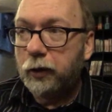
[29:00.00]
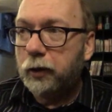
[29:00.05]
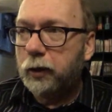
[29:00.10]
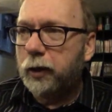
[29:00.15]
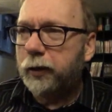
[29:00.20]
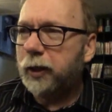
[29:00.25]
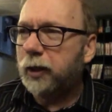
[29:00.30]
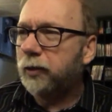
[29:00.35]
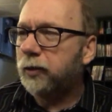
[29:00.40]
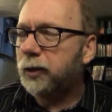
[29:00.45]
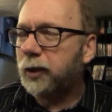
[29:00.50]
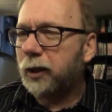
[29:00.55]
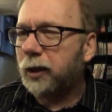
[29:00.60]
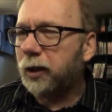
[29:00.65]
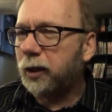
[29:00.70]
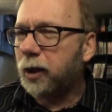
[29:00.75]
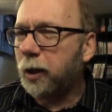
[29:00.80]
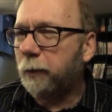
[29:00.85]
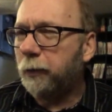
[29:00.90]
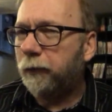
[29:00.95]
I think there's like
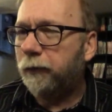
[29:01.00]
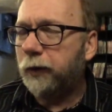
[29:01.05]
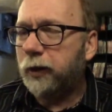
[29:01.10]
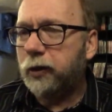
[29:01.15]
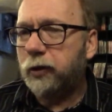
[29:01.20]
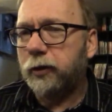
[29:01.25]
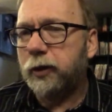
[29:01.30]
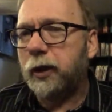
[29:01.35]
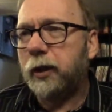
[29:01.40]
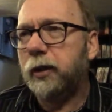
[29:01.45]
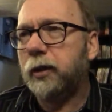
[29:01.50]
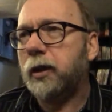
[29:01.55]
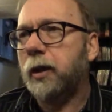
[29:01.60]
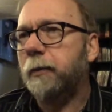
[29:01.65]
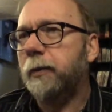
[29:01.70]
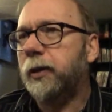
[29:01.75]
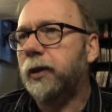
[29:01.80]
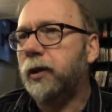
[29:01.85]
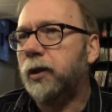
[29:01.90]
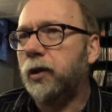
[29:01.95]
a couple features on the
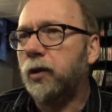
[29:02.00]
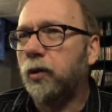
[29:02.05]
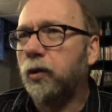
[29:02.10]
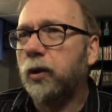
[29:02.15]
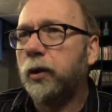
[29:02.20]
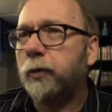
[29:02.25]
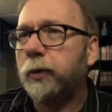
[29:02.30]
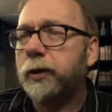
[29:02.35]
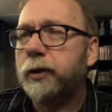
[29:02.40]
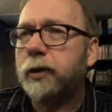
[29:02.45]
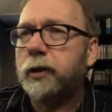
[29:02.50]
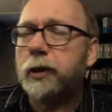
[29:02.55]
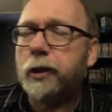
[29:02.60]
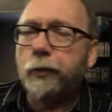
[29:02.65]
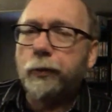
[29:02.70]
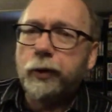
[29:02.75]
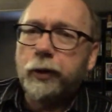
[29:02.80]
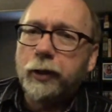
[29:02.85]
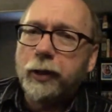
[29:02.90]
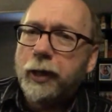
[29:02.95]
couple of the early ones that
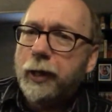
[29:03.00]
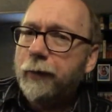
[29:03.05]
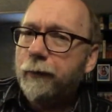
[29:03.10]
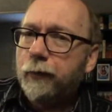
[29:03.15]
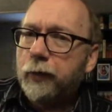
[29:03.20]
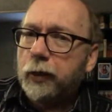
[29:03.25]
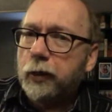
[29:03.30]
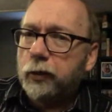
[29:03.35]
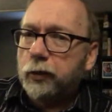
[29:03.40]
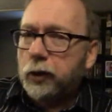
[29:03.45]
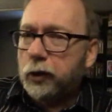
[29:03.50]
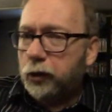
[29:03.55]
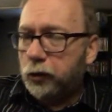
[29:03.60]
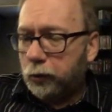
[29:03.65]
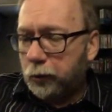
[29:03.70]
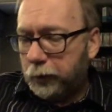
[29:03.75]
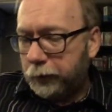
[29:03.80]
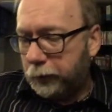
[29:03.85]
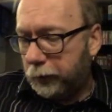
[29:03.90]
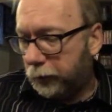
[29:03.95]
we didn't have that, that you
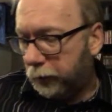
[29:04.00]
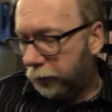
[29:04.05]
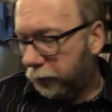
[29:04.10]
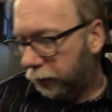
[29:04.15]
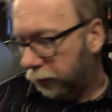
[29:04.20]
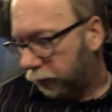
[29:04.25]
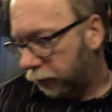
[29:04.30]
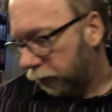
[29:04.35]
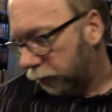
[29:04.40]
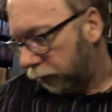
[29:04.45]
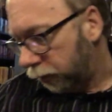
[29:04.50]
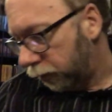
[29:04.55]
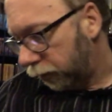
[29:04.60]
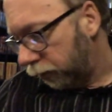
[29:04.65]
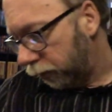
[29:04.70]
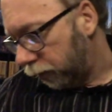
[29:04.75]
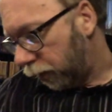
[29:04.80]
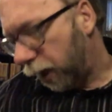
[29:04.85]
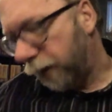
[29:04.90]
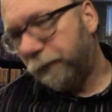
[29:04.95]
guys had.
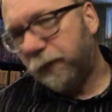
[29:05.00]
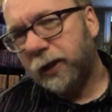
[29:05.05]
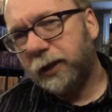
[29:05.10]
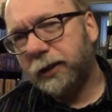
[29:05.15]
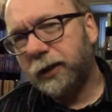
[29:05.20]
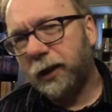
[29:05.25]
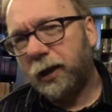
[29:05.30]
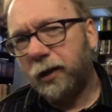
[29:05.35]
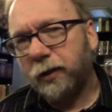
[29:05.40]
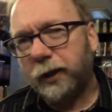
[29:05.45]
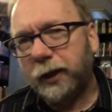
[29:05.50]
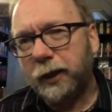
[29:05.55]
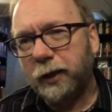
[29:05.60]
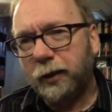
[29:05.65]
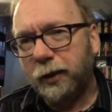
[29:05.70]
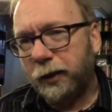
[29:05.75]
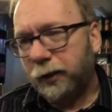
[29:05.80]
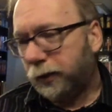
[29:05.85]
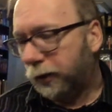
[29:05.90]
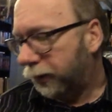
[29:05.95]
Eventually I'll get
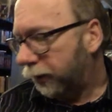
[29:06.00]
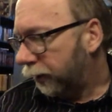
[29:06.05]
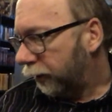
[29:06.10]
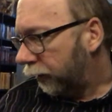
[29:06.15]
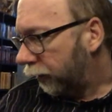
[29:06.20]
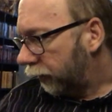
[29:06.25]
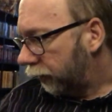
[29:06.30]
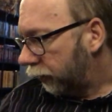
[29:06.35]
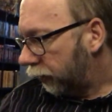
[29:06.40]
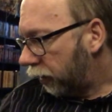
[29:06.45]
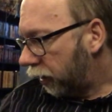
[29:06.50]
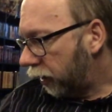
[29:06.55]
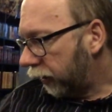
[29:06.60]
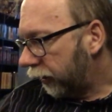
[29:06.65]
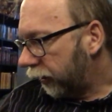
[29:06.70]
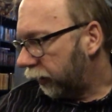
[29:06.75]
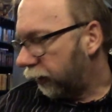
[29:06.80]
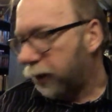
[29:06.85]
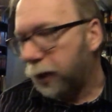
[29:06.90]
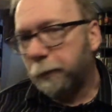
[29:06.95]
like the, uh, I'll
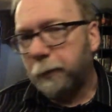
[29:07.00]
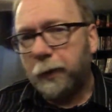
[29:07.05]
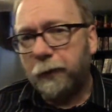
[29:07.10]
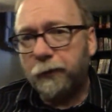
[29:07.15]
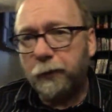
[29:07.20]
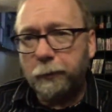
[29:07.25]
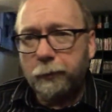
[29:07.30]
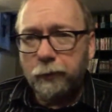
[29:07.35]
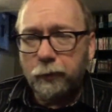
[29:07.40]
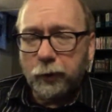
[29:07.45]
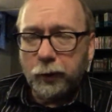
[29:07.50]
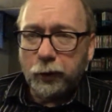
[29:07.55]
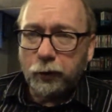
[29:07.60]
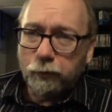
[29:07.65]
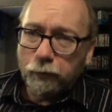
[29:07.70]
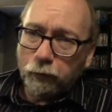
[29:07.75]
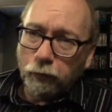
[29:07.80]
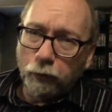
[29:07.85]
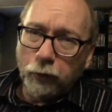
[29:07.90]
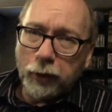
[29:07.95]
get a couple of them. Like
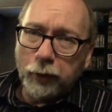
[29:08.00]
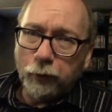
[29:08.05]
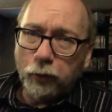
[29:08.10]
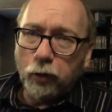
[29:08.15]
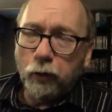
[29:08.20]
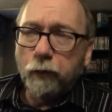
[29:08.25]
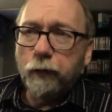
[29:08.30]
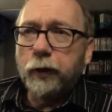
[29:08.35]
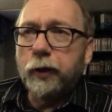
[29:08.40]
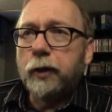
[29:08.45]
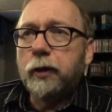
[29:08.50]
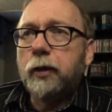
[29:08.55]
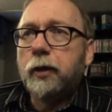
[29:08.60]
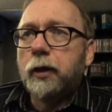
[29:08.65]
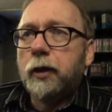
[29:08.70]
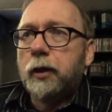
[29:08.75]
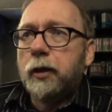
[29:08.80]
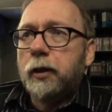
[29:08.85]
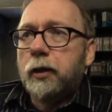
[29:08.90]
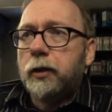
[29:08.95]
when I go over to,
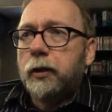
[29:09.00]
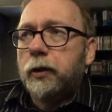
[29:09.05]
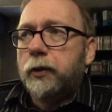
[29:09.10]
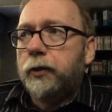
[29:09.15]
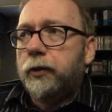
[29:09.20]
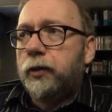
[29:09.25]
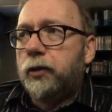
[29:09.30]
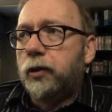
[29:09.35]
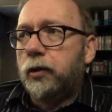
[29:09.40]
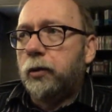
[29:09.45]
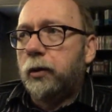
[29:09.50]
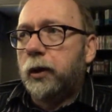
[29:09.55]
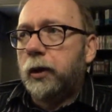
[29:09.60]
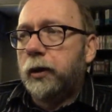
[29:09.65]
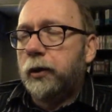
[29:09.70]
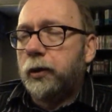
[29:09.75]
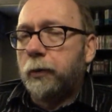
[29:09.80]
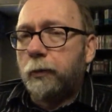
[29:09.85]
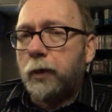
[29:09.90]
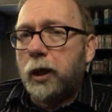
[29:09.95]
to,
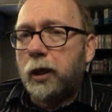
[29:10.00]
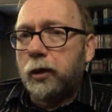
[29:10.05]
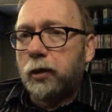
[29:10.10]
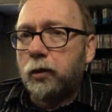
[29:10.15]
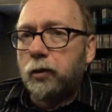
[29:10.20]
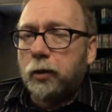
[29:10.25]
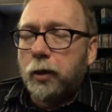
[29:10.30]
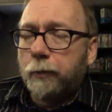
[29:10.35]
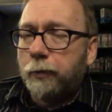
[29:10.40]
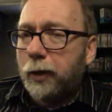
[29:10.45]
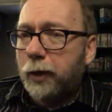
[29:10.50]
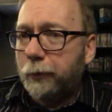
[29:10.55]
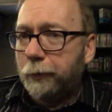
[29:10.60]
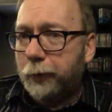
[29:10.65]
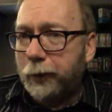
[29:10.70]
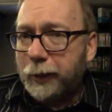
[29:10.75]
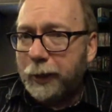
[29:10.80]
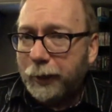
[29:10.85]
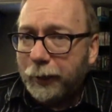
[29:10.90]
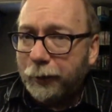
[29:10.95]
uh, to Morocco, I'll probably
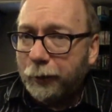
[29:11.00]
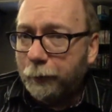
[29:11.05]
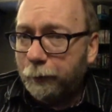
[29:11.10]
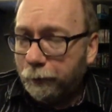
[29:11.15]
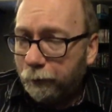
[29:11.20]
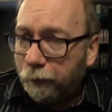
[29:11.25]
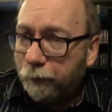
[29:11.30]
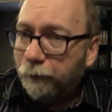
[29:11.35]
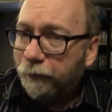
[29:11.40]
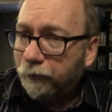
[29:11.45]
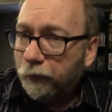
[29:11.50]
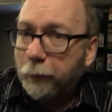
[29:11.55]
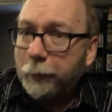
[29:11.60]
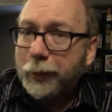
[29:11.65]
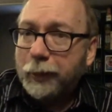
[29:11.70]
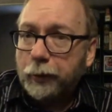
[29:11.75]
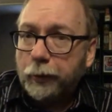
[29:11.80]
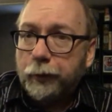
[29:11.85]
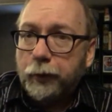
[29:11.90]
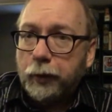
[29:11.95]
be getting them from
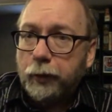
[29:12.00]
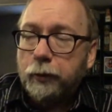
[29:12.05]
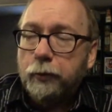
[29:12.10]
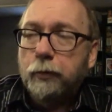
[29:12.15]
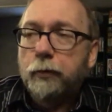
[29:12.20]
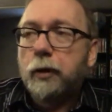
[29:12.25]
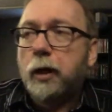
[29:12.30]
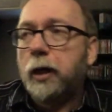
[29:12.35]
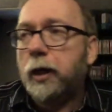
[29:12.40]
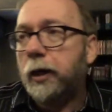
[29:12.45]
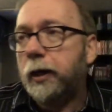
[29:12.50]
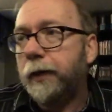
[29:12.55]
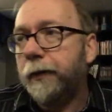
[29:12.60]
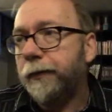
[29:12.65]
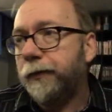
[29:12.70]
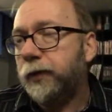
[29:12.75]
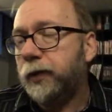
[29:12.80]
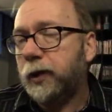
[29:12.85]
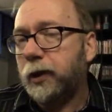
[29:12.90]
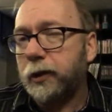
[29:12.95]
England then.
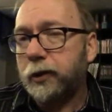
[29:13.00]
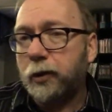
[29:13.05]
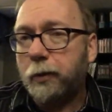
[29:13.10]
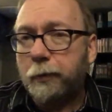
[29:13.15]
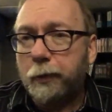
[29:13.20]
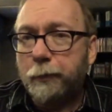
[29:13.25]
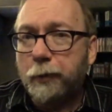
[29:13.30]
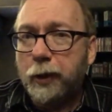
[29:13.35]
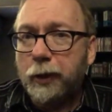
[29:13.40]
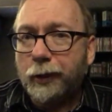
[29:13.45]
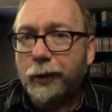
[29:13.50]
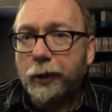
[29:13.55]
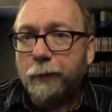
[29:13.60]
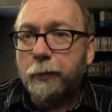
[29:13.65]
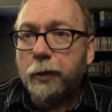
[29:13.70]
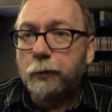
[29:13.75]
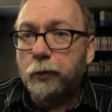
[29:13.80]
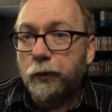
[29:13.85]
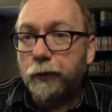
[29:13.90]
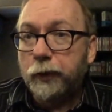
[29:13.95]
Because uh, I'll be buying a lot of
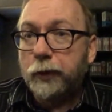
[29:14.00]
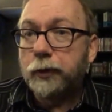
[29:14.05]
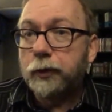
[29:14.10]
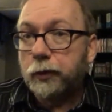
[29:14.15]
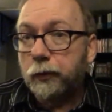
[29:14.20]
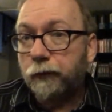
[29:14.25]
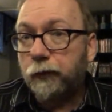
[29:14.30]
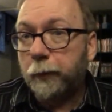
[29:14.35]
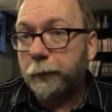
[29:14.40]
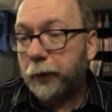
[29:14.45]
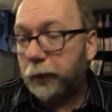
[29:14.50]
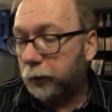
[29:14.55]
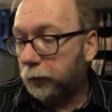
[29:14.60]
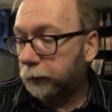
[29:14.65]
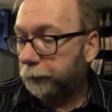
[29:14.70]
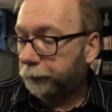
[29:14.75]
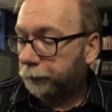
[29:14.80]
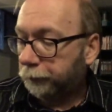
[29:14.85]
my movies from there.